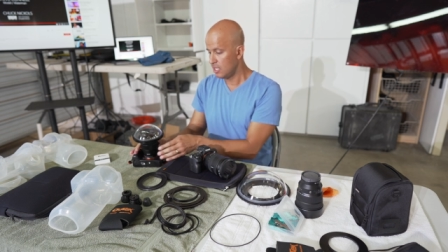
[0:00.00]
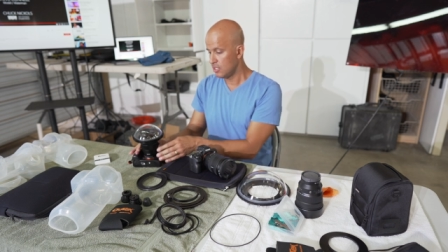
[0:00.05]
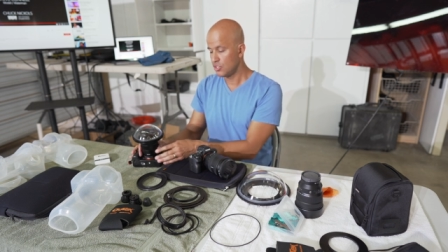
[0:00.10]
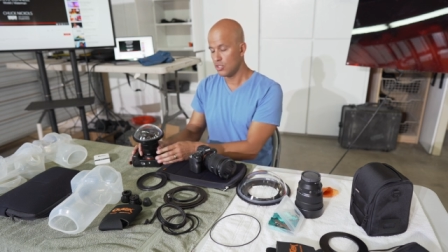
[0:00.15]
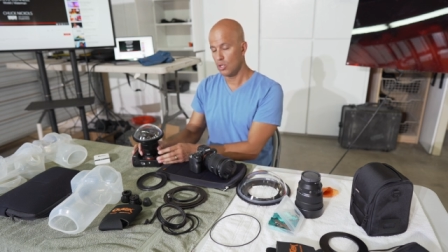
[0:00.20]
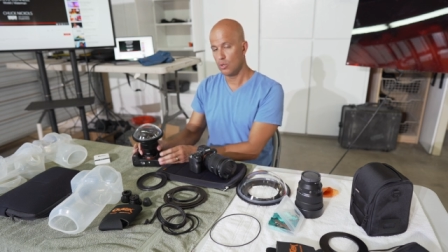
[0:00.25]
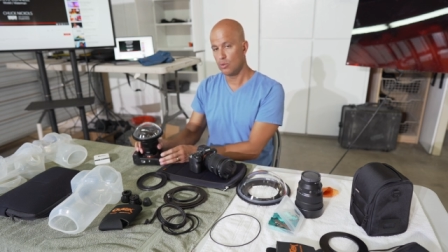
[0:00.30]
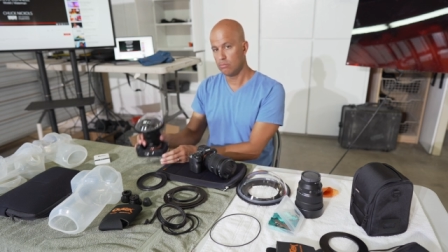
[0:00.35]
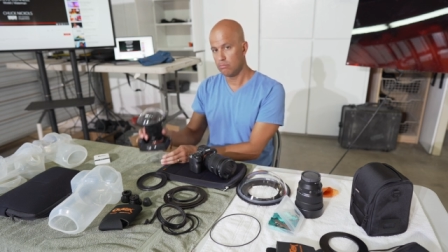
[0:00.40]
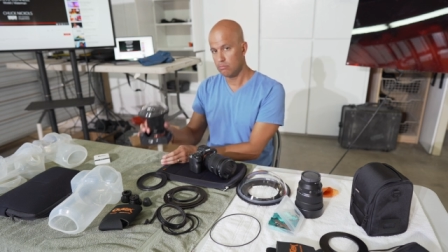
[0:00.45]

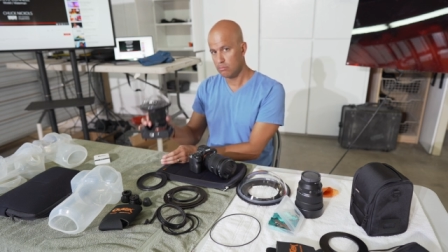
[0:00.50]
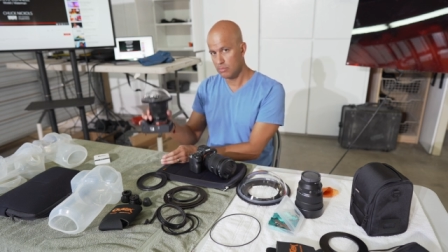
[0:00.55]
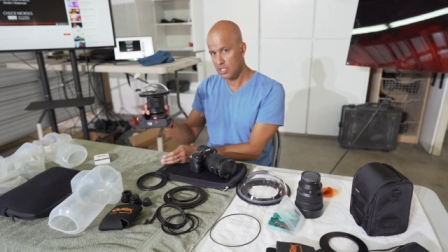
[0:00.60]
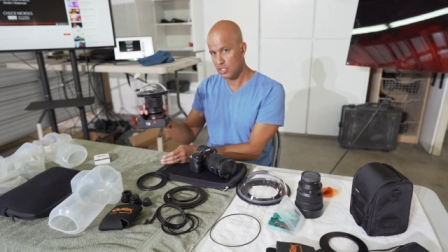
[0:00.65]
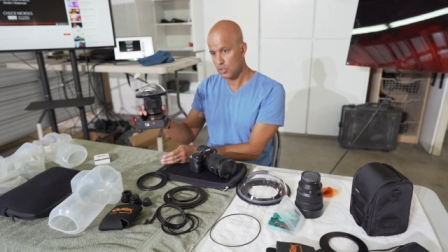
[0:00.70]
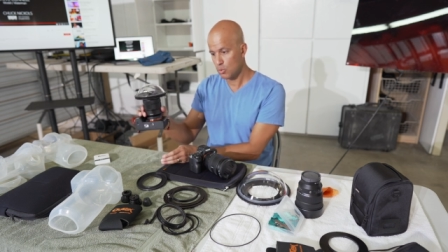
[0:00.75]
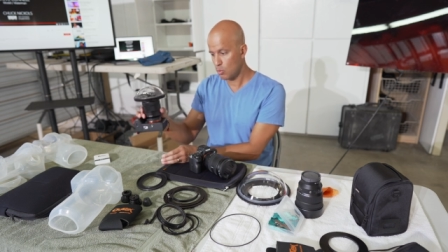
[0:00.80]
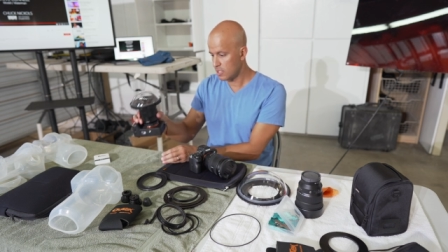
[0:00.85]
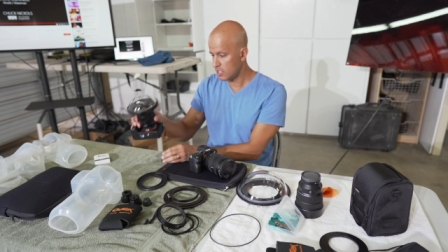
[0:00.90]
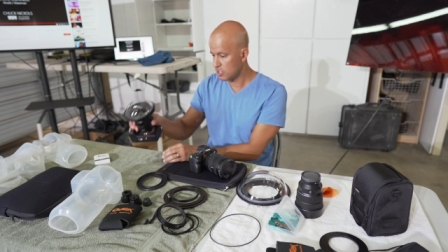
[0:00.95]
So
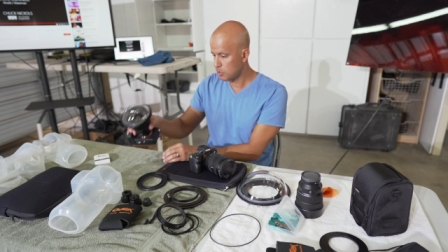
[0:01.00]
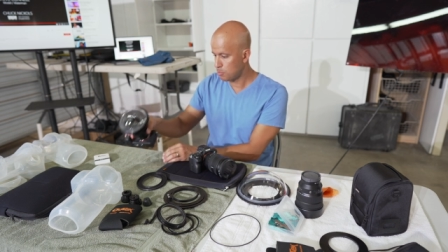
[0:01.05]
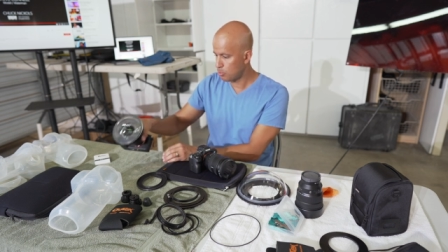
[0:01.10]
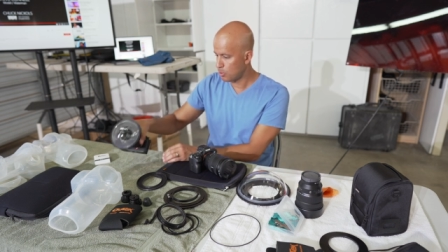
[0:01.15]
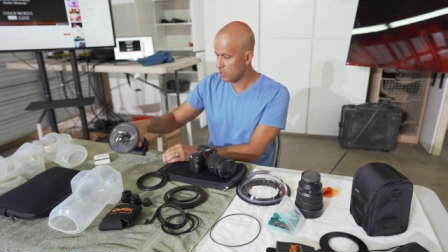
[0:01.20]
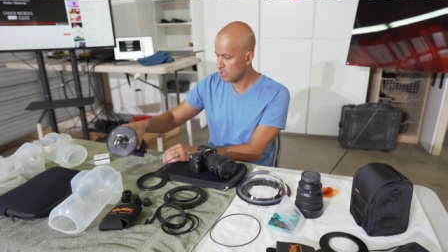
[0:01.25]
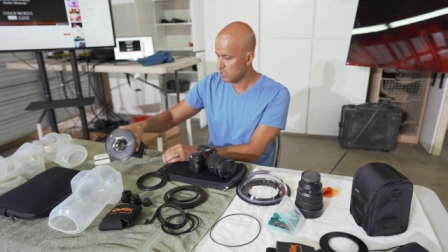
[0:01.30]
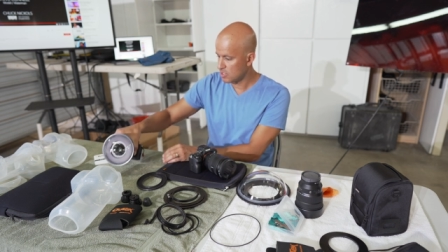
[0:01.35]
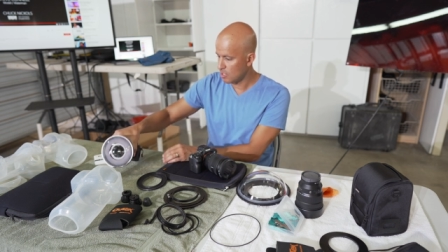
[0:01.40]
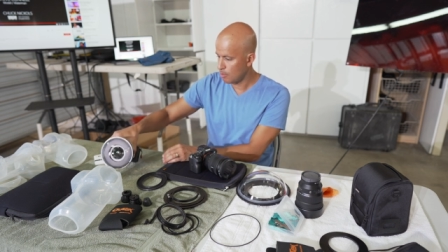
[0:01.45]
this one is
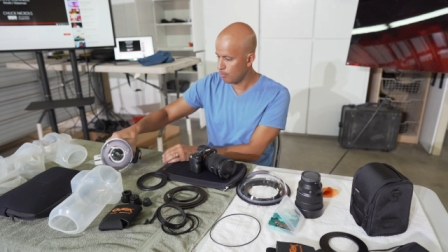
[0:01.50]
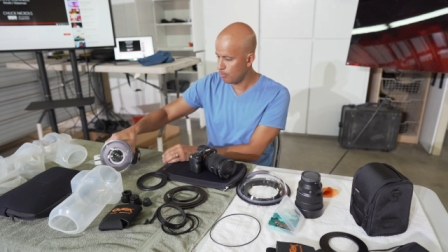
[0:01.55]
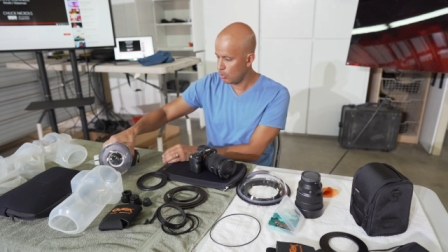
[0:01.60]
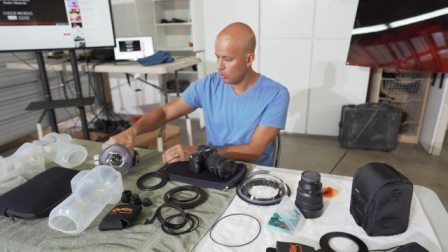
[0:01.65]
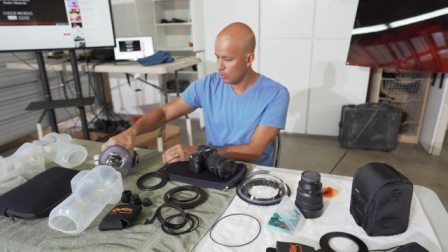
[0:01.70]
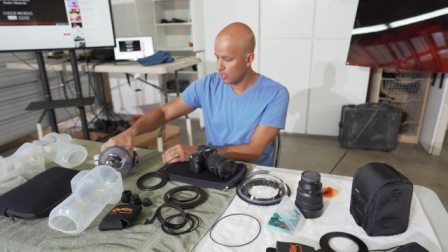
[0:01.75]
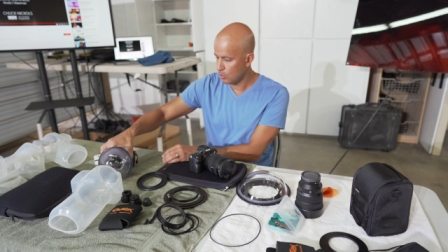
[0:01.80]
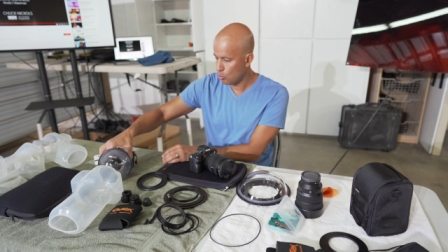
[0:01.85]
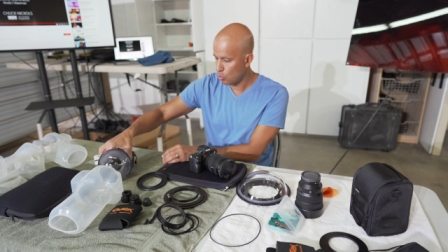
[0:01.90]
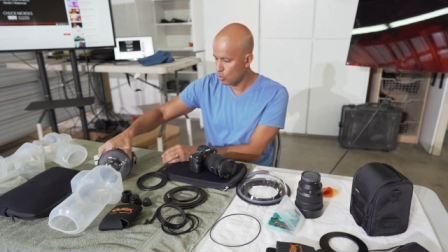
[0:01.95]
pretty
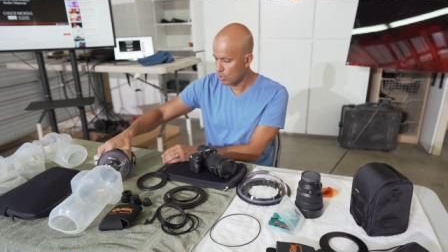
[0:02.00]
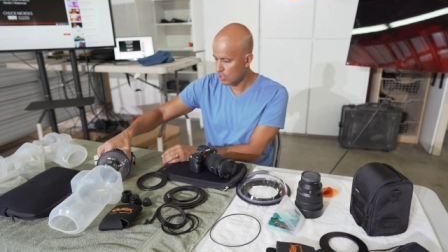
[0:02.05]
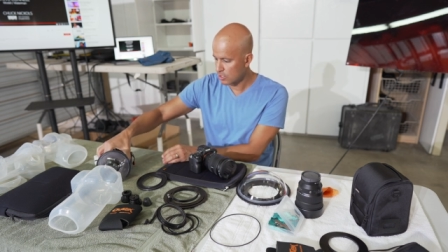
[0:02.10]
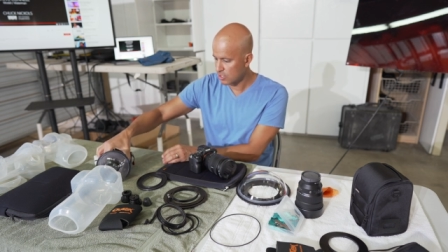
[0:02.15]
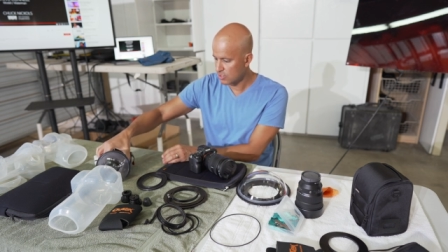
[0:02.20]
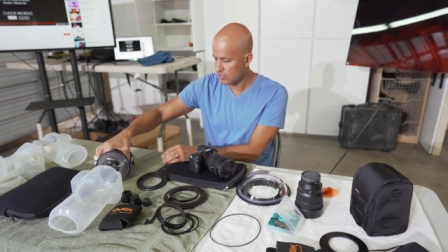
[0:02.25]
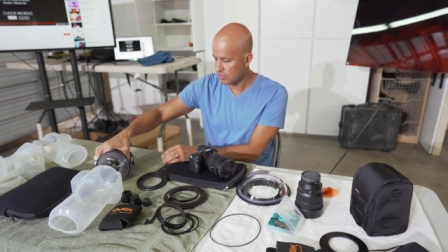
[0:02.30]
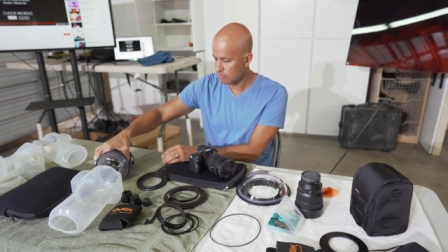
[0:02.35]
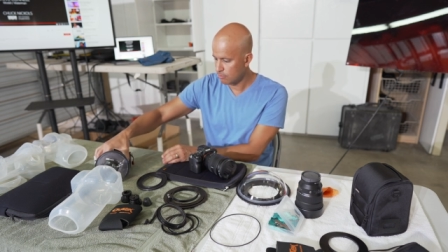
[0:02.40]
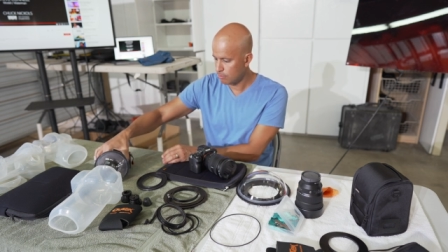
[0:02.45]
simple. It
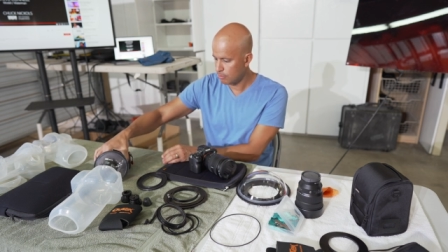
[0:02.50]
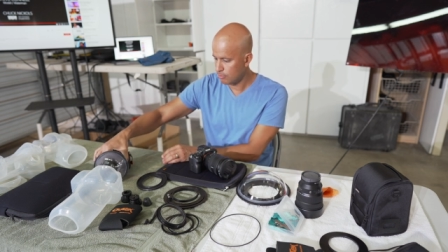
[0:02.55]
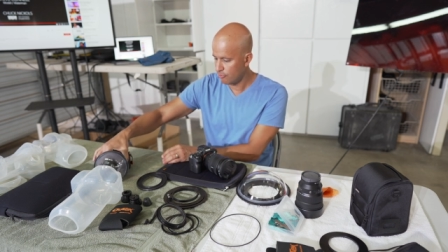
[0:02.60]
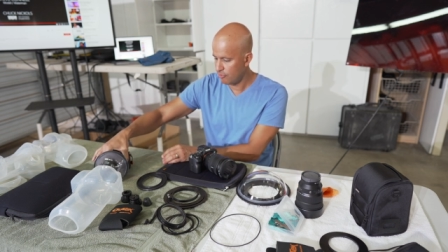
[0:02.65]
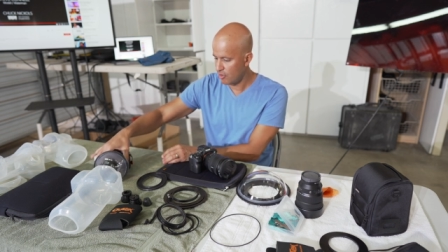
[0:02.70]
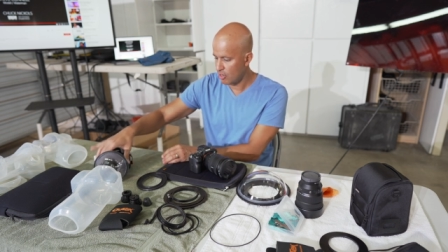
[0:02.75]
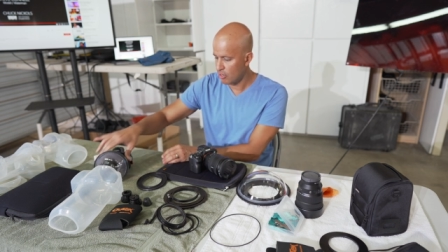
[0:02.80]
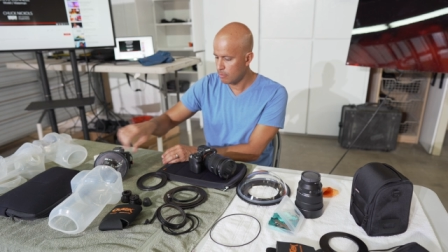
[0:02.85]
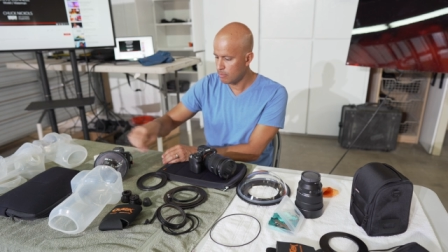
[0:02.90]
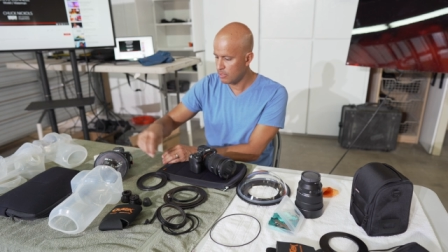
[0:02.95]
works
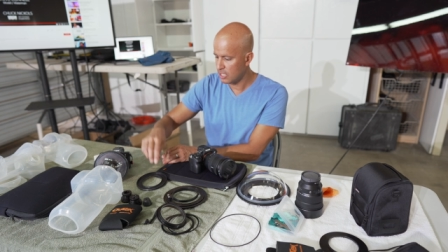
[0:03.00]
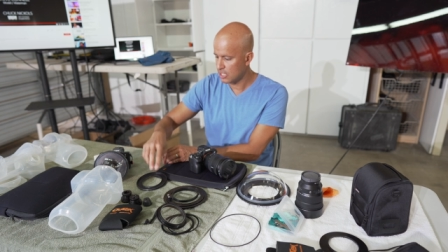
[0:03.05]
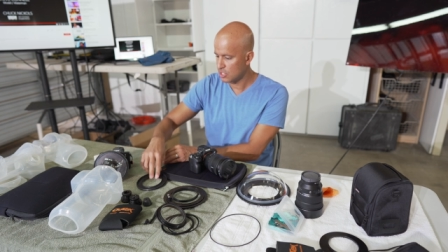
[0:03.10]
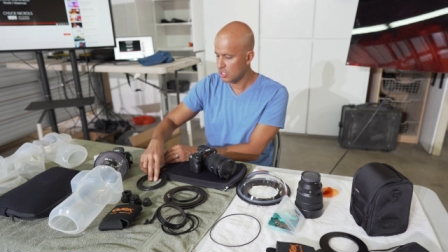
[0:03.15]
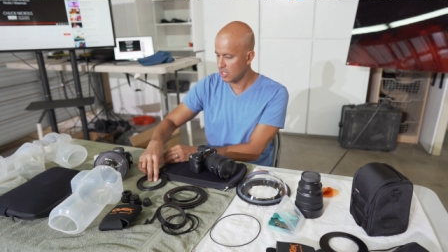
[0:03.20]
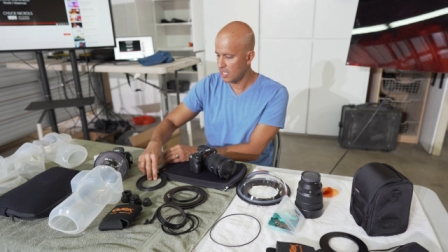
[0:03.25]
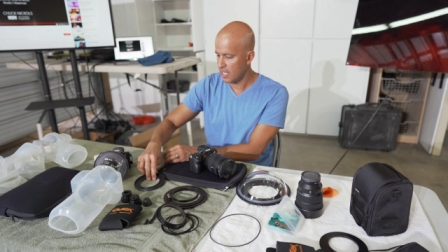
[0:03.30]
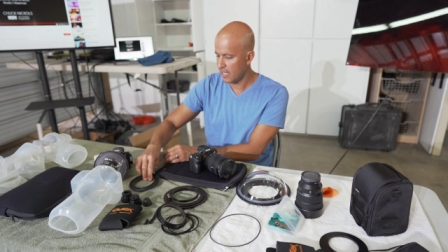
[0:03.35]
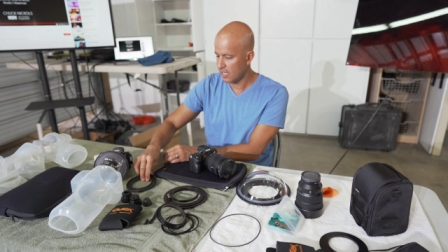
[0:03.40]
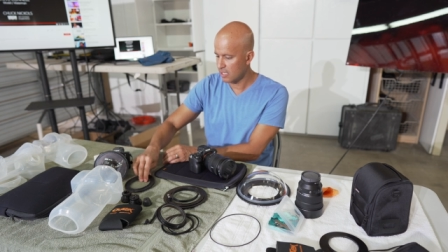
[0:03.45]
very
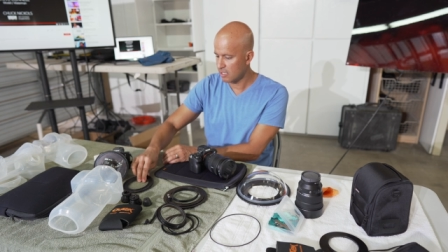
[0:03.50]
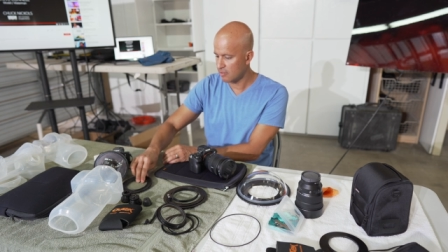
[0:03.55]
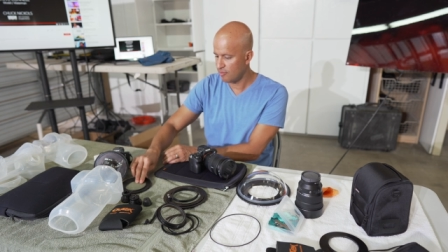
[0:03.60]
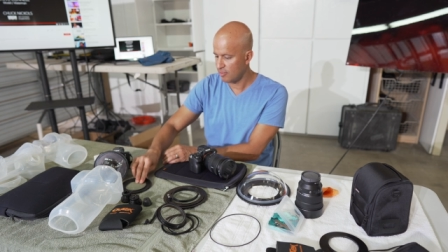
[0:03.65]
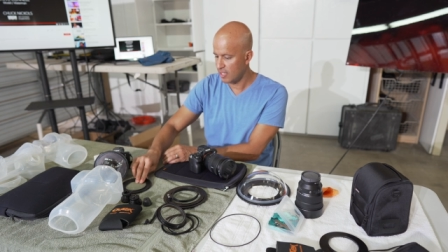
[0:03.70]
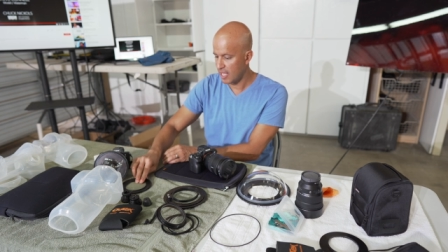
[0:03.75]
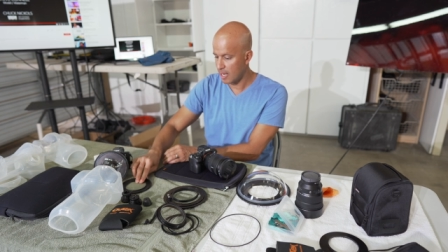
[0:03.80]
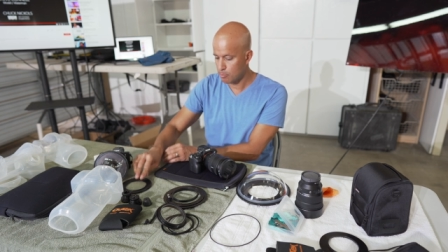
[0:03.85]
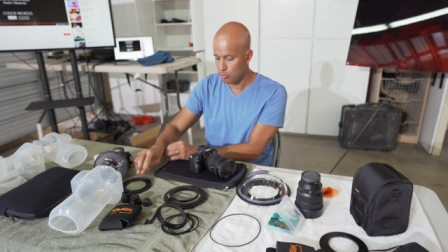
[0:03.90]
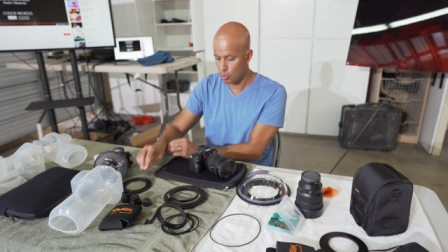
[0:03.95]
much like a
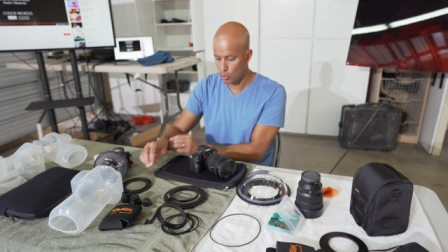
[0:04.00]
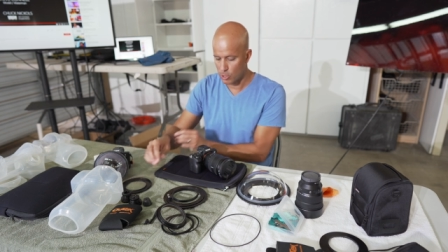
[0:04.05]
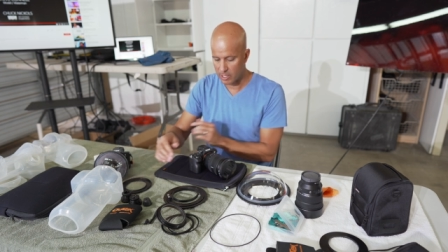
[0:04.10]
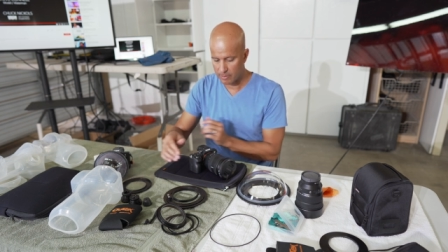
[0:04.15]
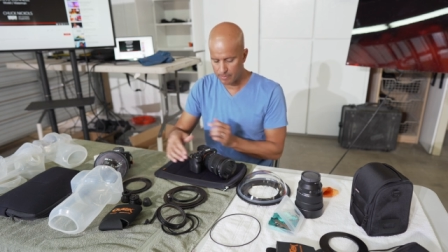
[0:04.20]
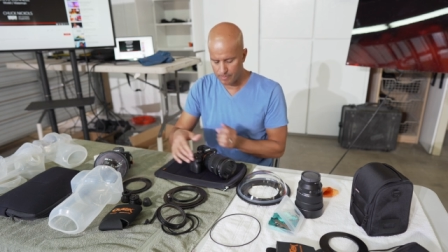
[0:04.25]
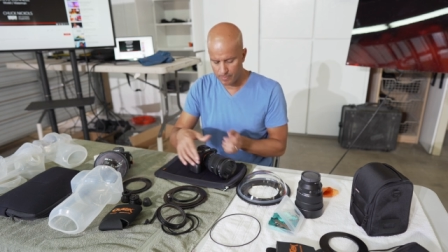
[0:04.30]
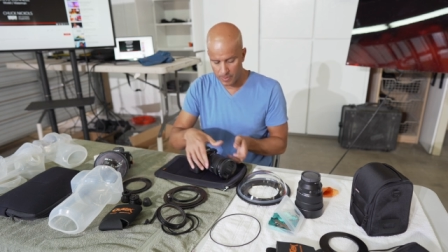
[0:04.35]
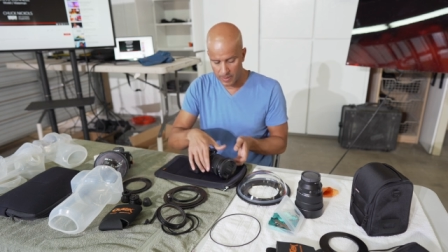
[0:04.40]
flat port.